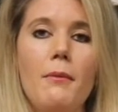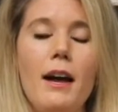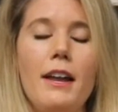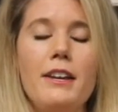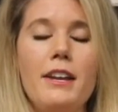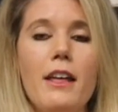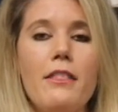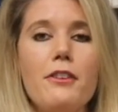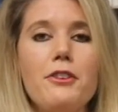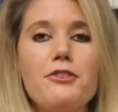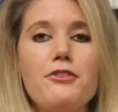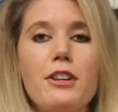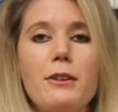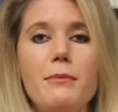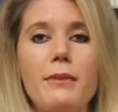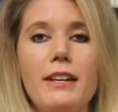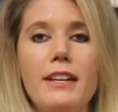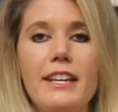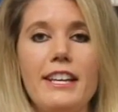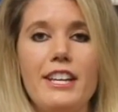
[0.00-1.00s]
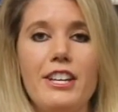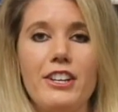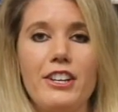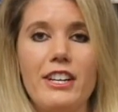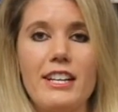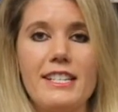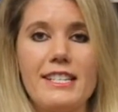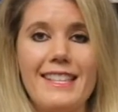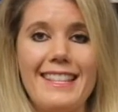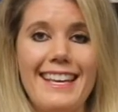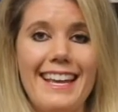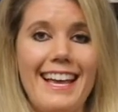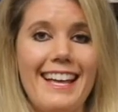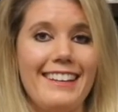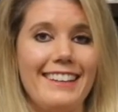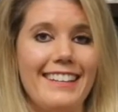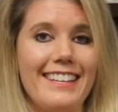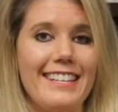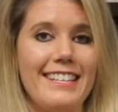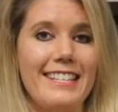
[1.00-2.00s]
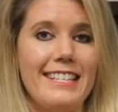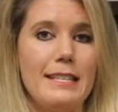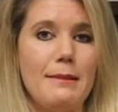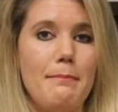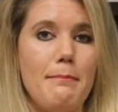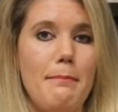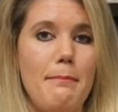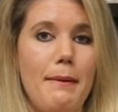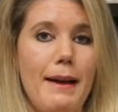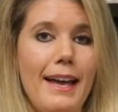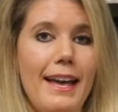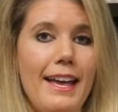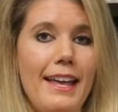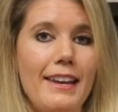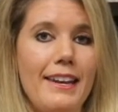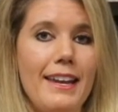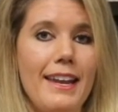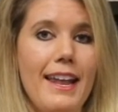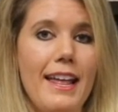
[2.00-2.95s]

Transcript: Another treatment here is the LED bed,